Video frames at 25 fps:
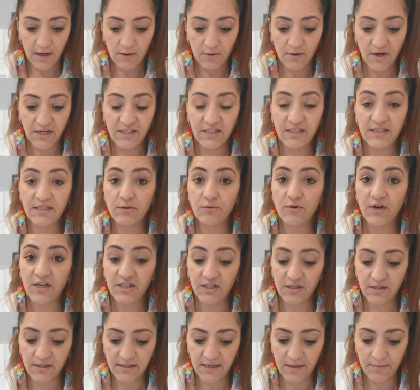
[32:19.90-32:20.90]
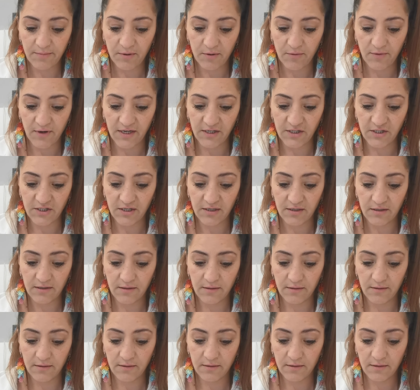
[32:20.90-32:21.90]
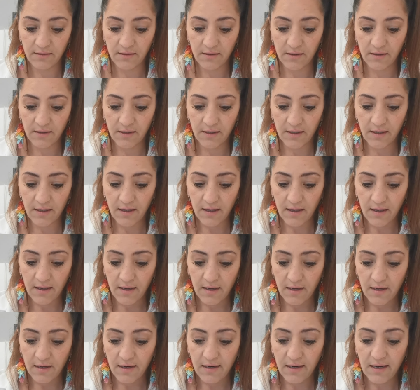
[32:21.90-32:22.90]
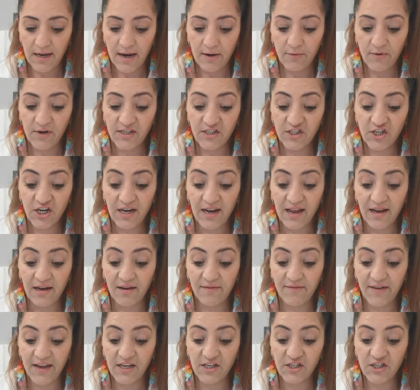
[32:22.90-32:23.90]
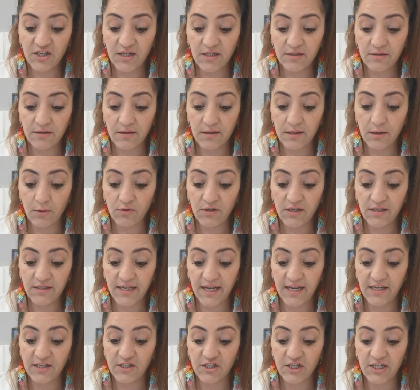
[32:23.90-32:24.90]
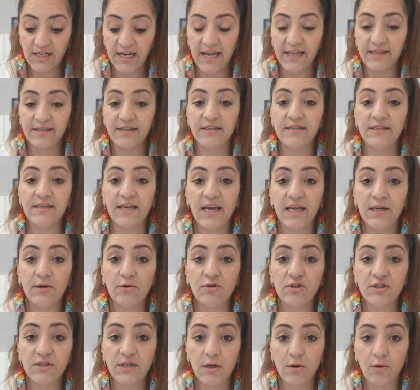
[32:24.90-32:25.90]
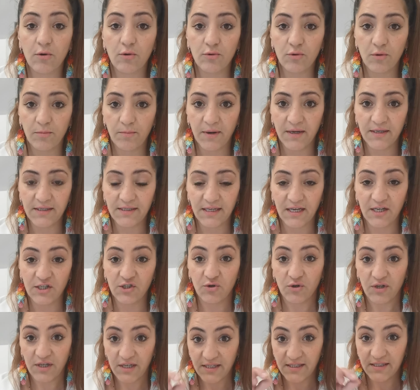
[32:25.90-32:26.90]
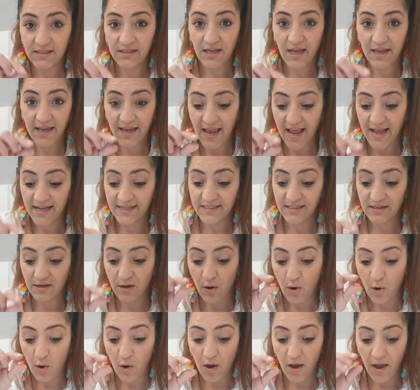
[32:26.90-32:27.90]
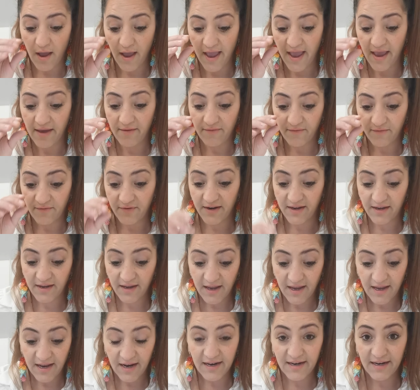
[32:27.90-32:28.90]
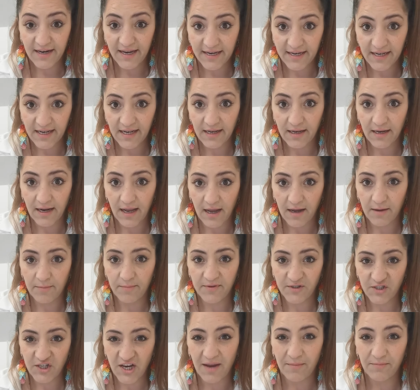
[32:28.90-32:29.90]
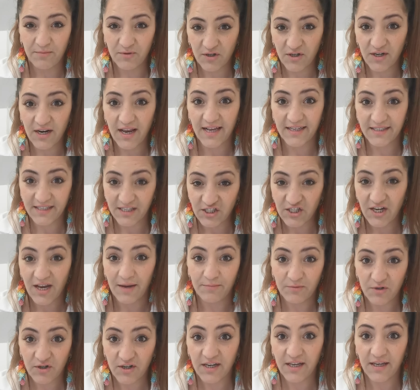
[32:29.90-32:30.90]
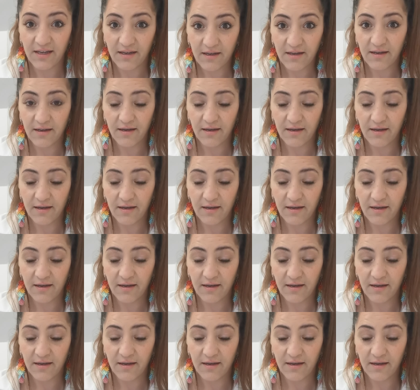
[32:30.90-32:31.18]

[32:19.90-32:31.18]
registration separation, laryngeal elevation and throat tension at the tenor secondo passaggio. He has every little chapter has a chapter